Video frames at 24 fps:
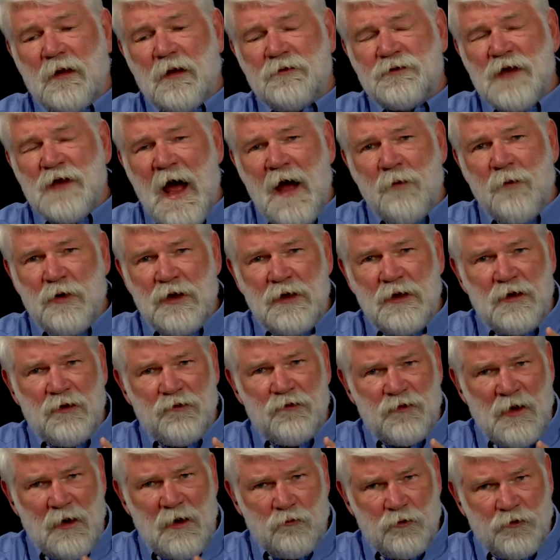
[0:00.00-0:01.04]

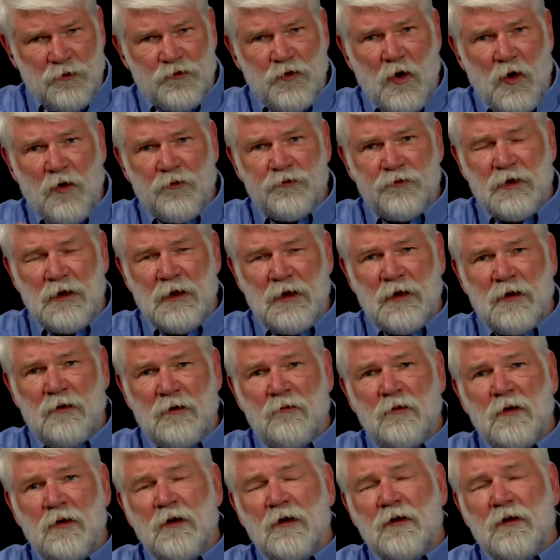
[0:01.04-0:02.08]
diabetes that result
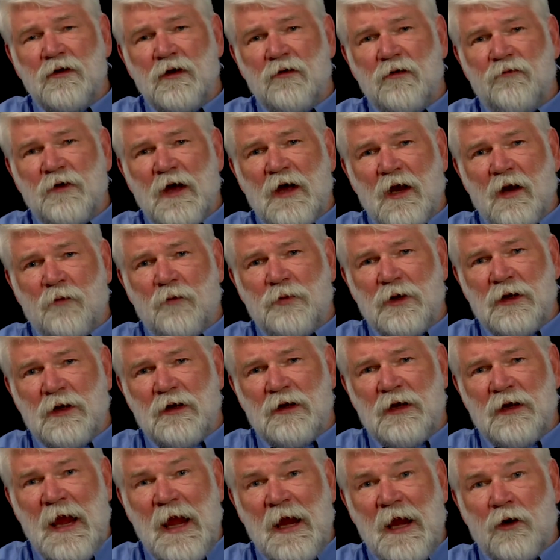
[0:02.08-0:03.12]
in
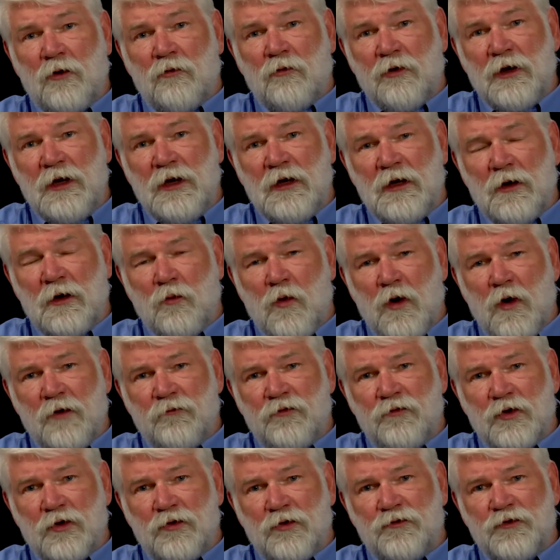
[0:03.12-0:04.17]
developing gangrene in one
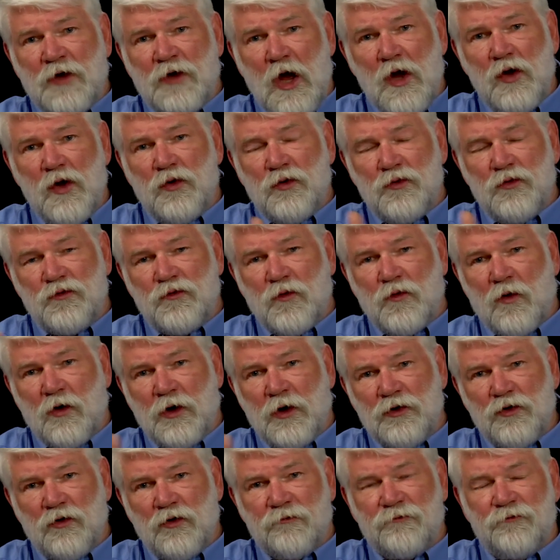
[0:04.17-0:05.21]
of your toes or
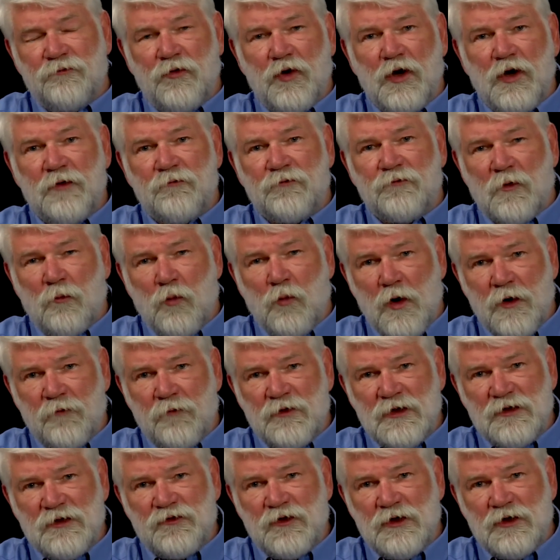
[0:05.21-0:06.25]
in your foot from one of
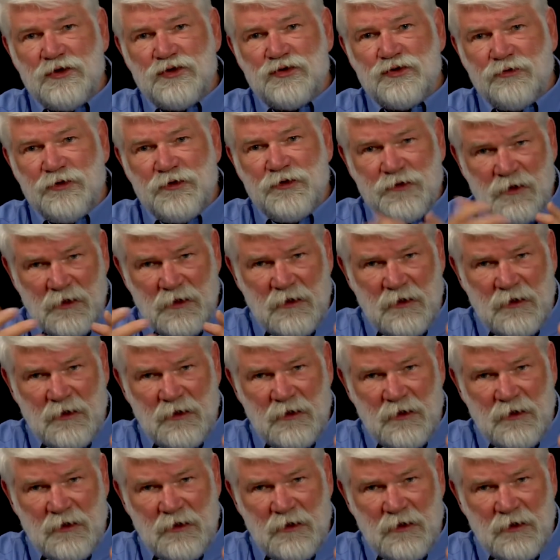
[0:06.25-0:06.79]
these injuries,